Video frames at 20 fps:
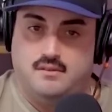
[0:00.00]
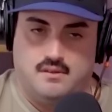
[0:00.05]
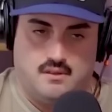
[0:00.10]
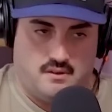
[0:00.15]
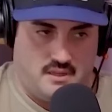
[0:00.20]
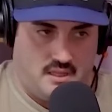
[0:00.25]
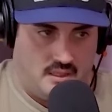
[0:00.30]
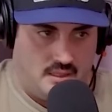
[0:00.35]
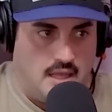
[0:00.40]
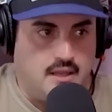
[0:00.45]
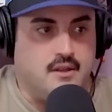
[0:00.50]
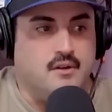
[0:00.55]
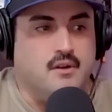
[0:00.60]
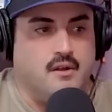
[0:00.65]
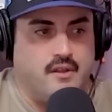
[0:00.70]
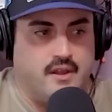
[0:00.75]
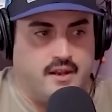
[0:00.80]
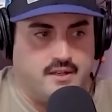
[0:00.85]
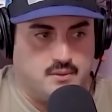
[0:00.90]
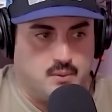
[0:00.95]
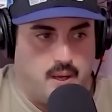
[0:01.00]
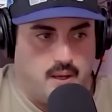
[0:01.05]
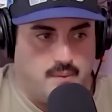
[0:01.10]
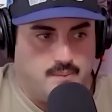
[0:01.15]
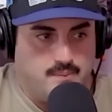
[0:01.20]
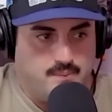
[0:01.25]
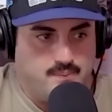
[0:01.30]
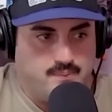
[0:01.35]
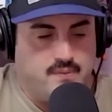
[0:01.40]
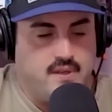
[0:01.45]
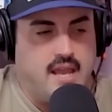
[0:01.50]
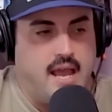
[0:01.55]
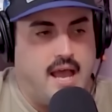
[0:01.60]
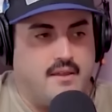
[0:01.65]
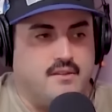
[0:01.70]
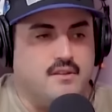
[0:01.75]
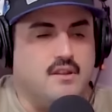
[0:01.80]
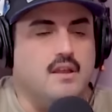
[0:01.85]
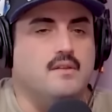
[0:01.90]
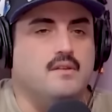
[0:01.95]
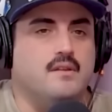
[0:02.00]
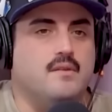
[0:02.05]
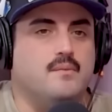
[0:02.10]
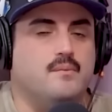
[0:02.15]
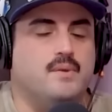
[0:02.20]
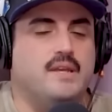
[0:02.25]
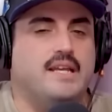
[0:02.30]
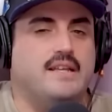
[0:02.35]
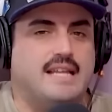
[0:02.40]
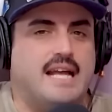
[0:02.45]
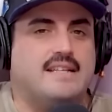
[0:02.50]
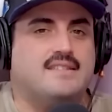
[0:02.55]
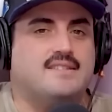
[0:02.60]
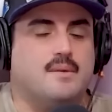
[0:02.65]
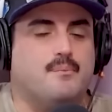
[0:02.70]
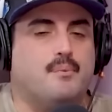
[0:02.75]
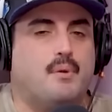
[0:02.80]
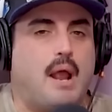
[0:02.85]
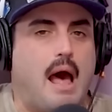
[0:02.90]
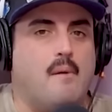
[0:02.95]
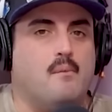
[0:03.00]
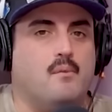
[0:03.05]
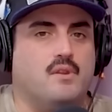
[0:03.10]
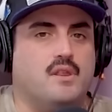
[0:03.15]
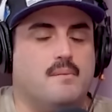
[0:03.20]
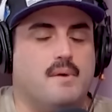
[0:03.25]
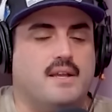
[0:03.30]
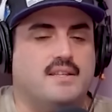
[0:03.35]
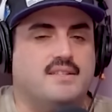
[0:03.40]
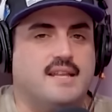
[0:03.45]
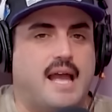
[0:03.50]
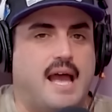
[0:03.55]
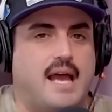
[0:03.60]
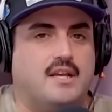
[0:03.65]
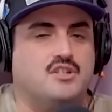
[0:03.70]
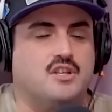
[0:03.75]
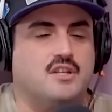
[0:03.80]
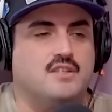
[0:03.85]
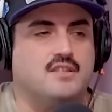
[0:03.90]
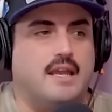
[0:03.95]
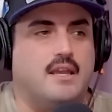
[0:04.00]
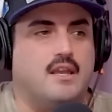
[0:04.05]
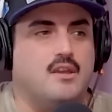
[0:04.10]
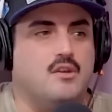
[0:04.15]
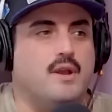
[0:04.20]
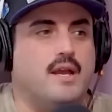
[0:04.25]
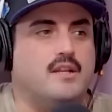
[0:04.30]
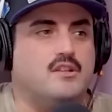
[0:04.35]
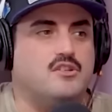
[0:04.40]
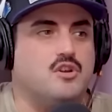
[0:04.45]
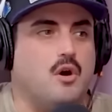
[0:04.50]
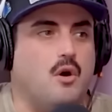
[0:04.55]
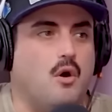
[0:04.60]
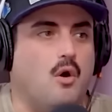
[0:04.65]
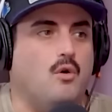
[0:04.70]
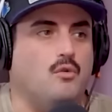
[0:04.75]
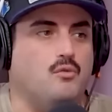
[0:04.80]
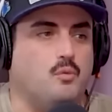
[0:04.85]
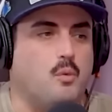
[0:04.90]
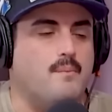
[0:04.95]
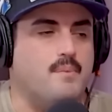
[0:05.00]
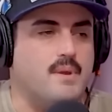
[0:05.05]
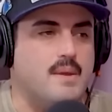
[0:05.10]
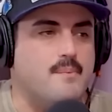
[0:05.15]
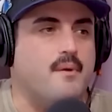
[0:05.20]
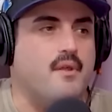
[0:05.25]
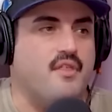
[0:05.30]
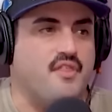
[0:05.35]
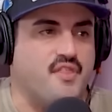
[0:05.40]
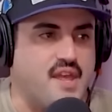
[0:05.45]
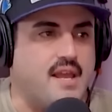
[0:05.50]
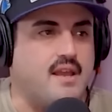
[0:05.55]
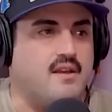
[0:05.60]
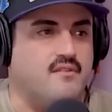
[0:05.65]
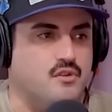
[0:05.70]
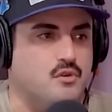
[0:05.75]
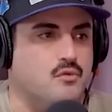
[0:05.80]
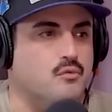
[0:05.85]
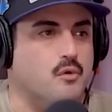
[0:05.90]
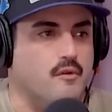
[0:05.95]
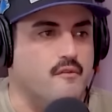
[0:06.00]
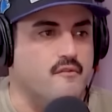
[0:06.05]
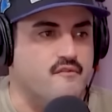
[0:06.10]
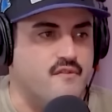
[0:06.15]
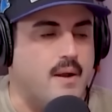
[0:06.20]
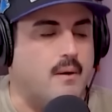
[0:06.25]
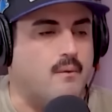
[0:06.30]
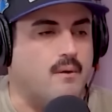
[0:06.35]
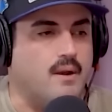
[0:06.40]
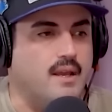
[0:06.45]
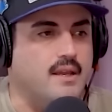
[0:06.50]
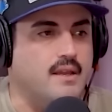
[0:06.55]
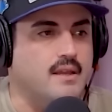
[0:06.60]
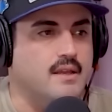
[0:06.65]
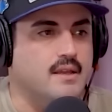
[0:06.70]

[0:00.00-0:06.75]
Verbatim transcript: They'll let you know that as well. You think? yeah, that's the problem with a mustache is like you get told what people think of you very.